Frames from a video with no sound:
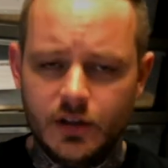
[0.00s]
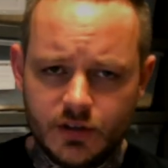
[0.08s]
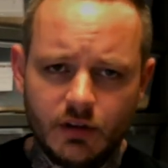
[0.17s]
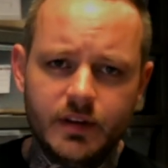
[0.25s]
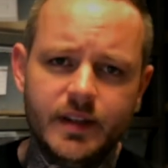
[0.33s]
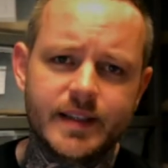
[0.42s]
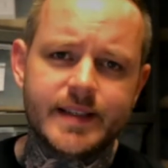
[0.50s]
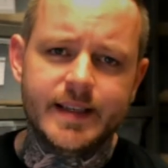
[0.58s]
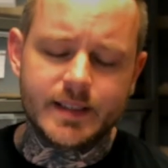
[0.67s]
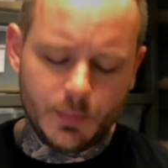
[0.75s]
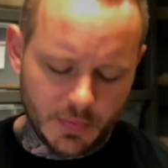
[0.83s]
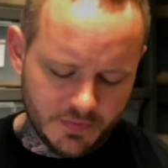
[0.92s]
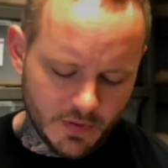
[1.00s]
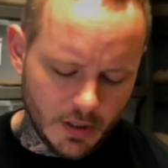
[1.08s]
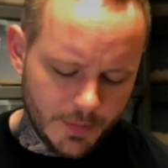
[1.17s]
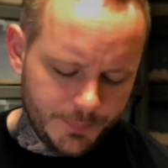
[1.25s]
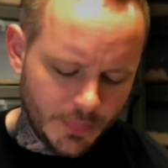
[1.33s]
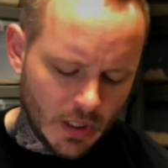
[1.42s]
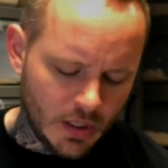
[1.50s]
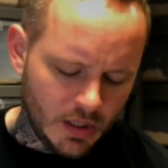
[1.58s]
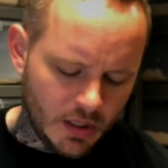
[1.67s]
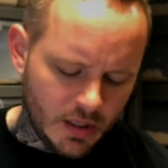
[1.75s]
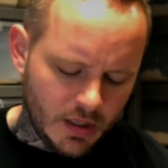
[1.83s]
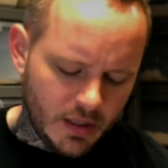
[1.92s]
sorry, the season before,
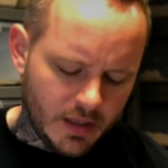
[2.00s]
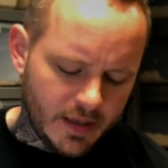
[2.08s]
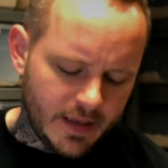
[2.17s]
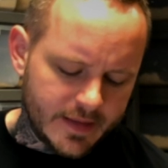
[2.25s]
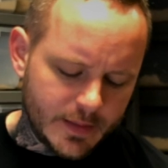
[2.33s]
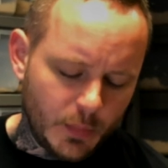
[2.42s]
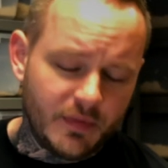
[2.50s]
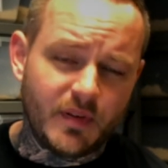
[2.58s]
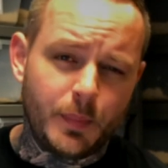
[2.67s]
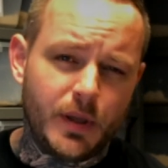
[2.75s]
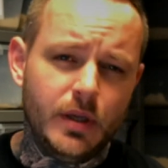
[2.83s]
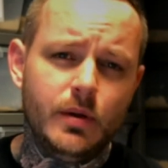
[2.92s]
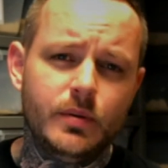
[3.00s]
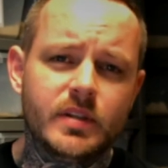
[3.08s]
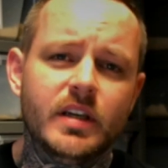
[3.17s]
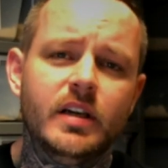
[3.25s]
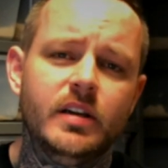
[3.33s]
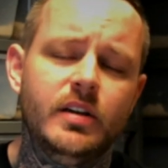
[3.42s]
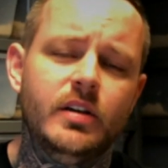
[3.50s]
is in with a pewter.